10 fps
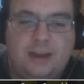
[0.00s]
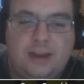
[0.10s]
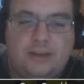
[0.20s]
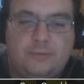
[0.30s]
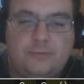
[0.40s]

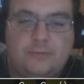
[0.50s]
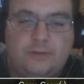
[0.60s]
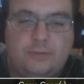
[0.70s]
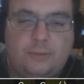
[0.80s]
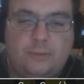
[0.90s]
Actually, I guess
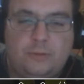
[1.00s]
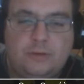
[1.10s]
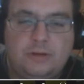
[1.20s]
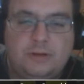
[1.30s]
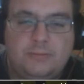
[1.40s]
World 4 is more
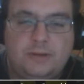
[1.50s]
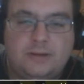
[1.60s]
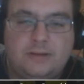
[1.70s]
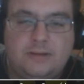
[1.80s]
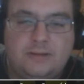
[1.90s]
broken,
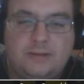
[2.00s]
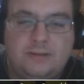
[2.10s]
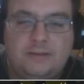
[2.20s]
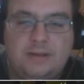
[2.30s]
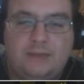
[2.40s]
but
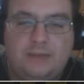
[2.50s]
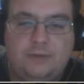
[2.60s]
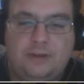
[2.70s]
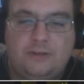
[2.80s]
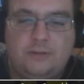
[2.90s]

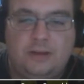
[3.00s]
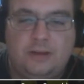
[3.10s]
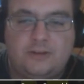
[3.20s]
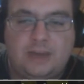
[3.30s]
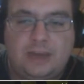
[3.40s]
every
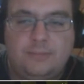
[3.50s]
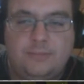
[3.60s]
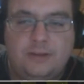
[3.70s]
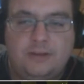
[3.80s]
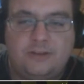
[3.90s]
screen in this
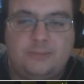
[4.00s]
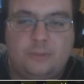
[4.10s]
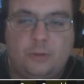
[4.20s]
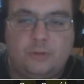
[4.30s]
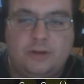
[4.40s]
game
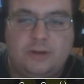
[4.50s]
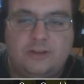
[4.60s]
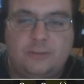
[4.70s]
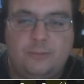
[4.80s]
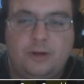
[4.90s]
is broken
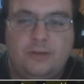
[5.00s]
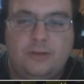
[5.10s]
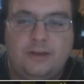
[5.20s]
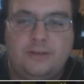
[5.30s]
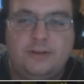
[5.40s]
in some
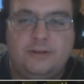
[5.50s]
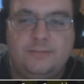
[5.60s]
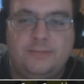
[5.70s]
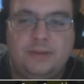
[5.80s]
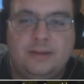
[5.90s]
way or the
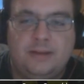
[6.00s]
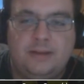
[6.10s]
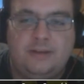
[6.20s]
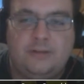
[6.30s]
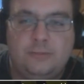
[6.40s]
other.
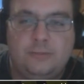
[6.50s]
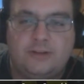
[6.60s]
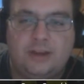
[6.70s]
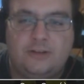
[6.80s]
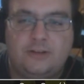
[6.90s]
These
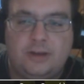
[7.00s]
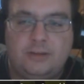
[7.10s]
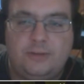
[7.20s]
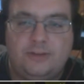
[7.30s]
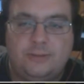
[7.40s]
Coopers can
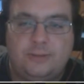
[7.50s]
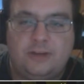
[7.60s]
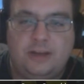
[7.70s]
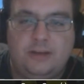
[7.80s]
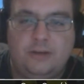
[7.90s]
just randomly
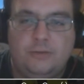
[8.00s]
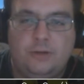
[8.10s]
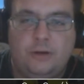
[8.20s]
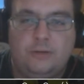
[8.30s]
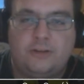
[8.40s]
sometimes kill
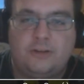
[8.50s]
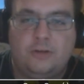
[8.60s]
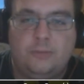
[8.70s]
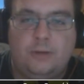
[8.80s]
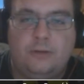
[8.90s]
you, or you
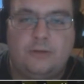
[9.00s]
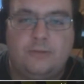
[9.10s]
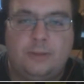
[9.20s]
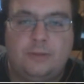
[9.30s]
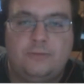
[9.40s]
just don't
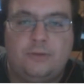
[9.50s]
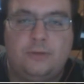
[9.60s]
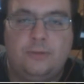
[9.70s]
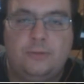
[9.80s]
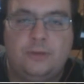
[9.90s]
bounce off them and
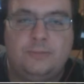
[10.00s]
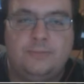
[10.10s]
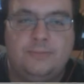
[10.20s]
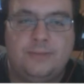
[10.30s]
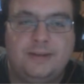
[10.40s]
fall through
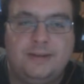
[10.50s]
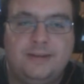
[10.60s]
them.